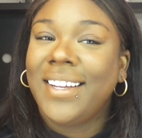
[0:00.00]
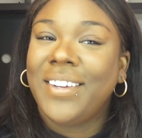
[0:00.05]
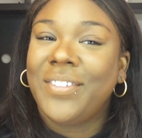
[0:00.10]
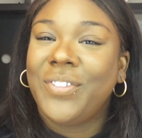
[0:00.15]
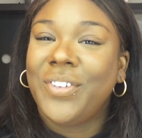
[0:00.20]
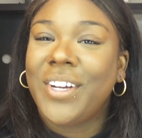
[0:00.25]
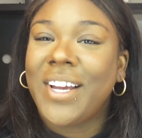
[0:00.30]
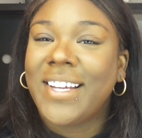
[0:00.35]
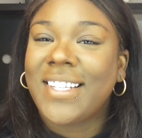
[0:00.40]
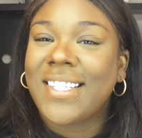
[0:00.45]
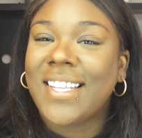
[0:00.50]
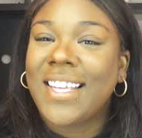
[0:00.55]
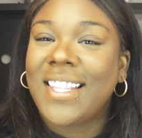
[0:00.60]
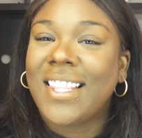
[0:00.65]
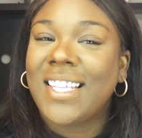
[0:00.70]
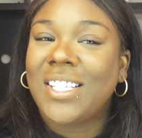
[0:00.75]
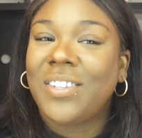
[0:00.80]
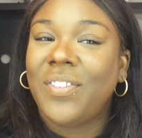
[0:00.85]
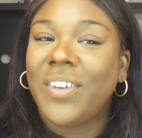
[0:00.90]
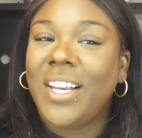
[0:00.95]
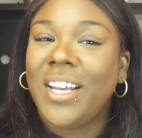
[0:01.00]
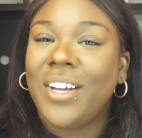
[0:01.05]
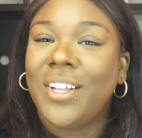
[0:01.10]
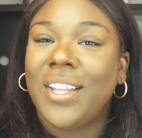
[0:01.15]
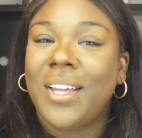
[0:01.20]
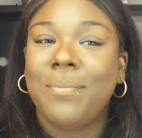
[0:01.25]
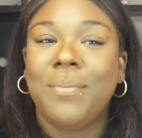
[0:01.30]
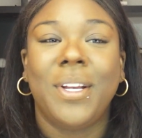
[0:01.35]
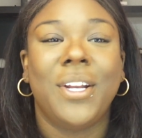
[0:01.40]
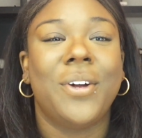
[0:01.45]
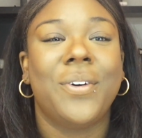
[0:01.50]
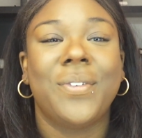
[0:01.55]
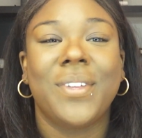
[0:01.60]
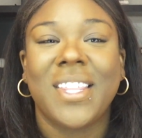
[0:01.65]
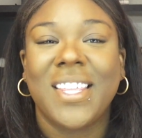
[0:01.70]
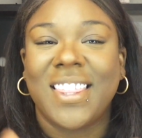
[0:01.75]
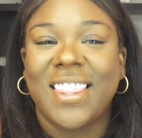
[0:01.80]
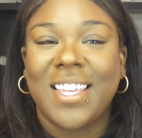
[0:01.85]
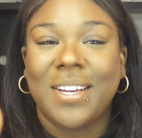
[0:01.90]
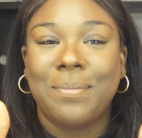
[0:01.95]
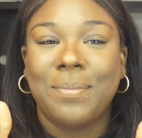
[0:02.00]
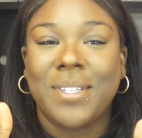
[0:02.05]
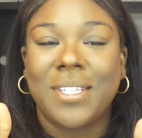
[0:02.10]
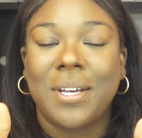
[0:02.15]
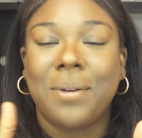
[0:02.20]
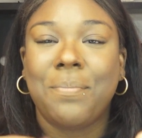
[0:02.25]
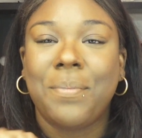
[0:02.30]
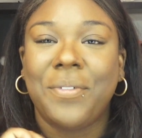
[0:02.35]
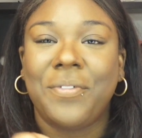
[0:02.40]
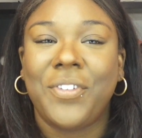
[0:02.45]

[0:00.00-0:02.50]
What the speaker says: if you guys like this video, let me know with a thumbs up.